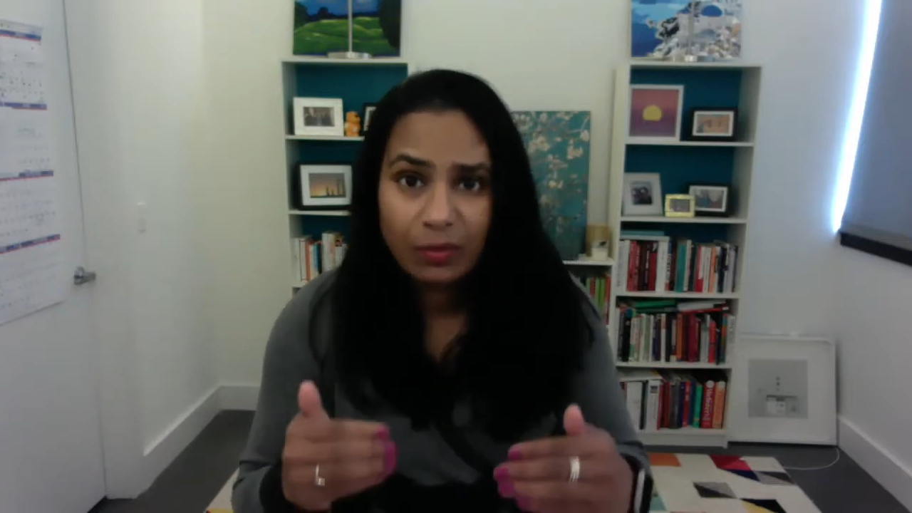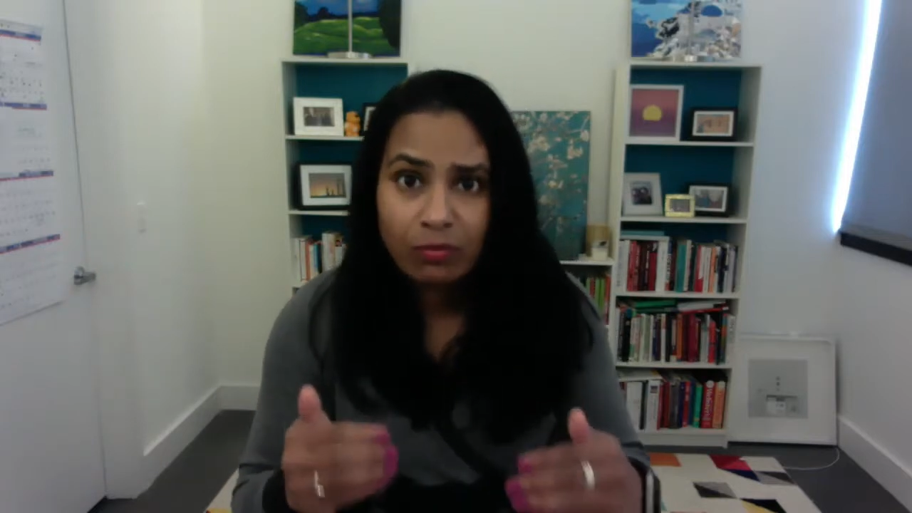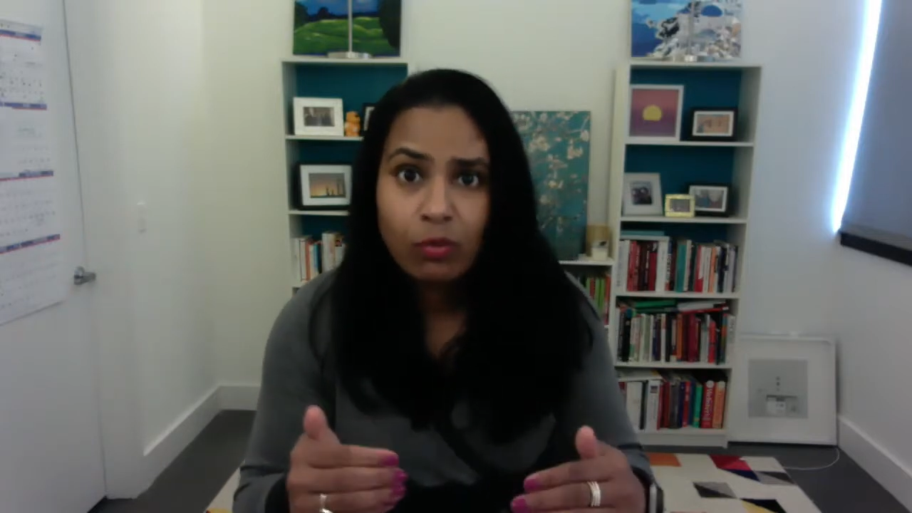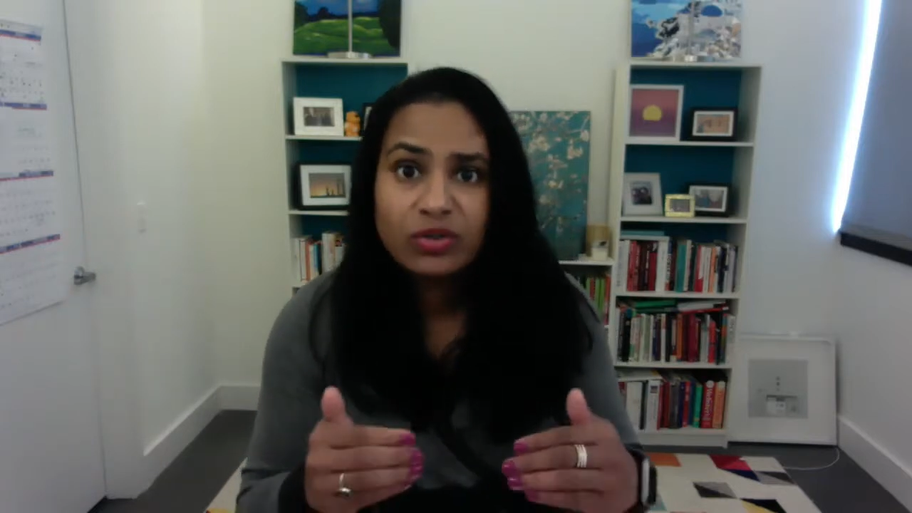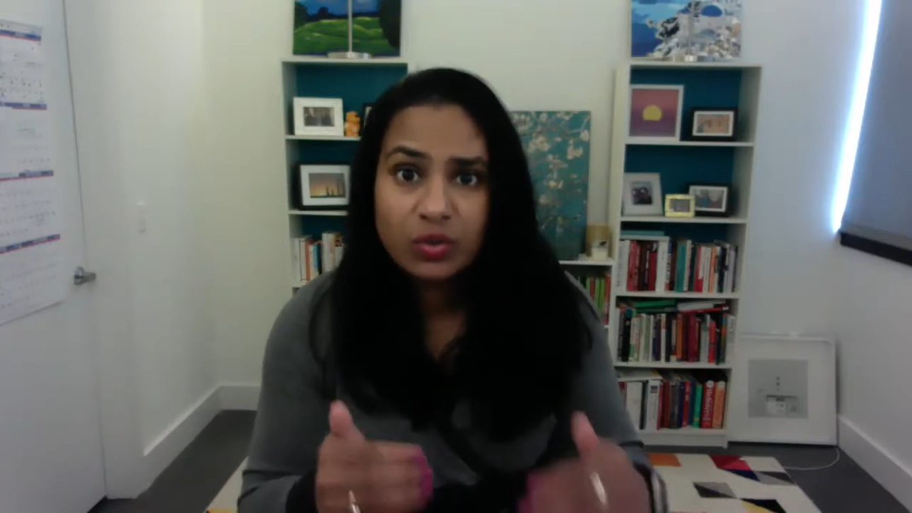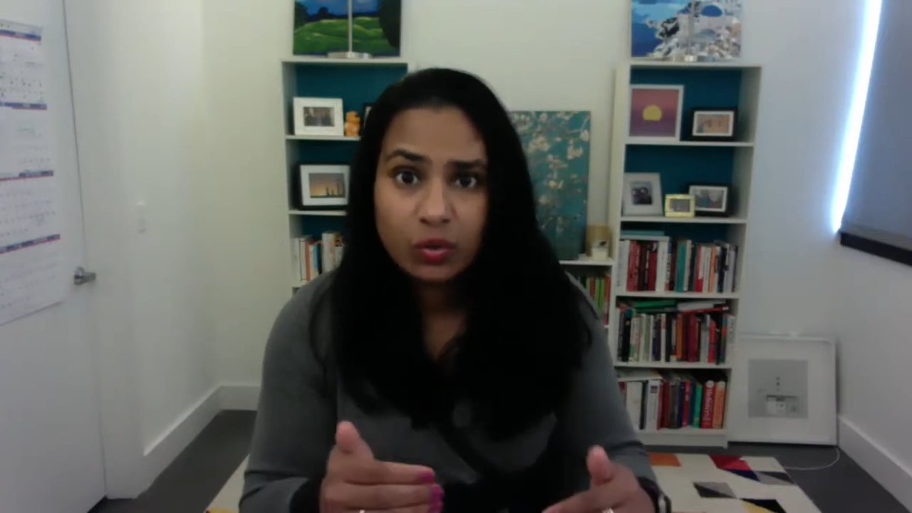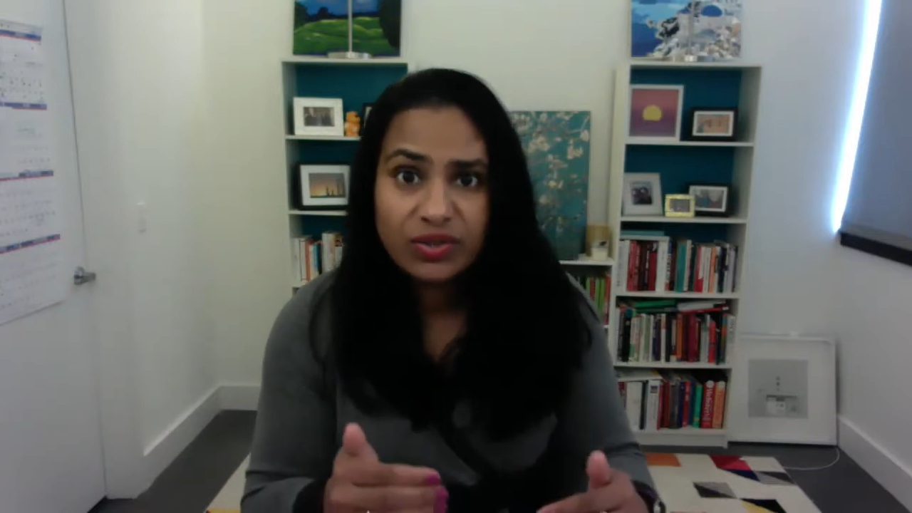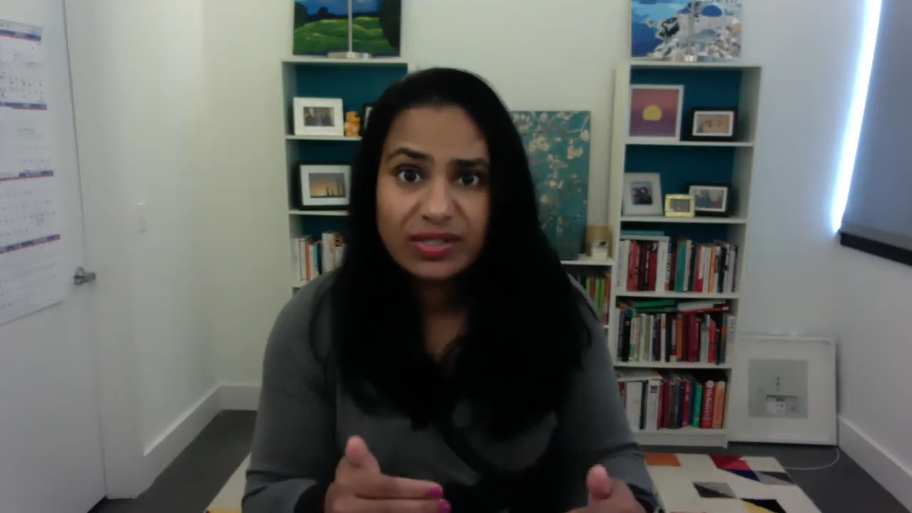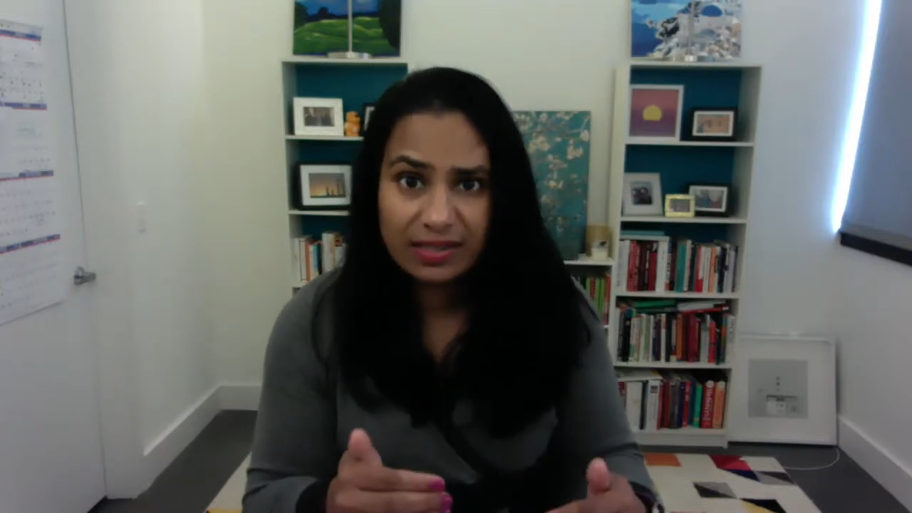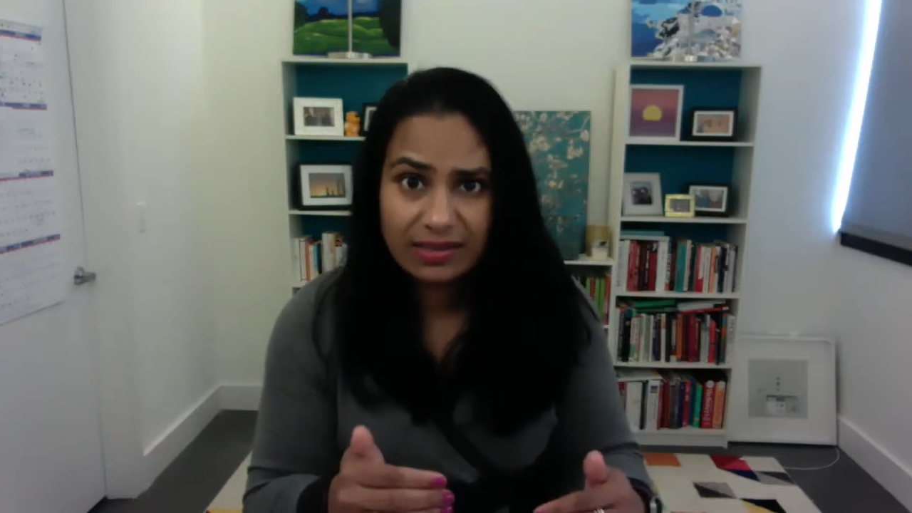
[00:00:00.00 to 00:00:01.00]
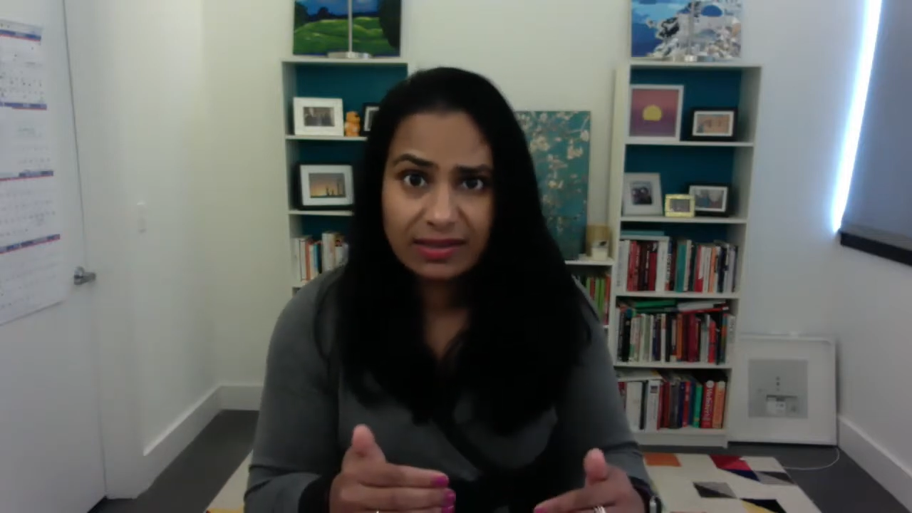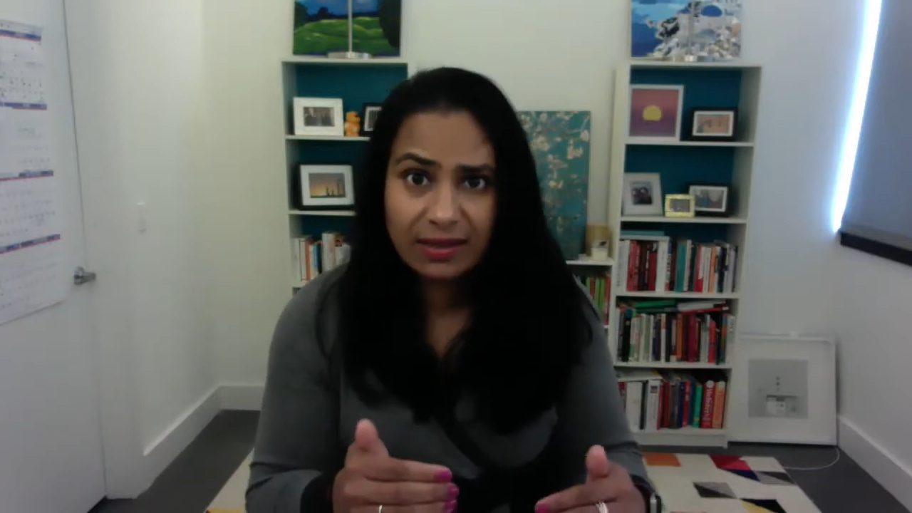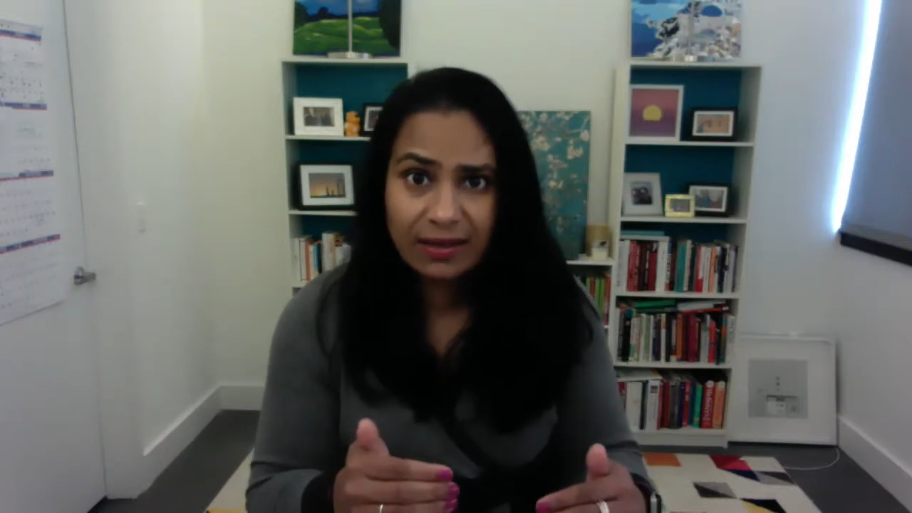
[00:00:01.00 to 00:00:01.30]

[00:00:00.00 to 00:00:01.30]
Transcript: with more sources,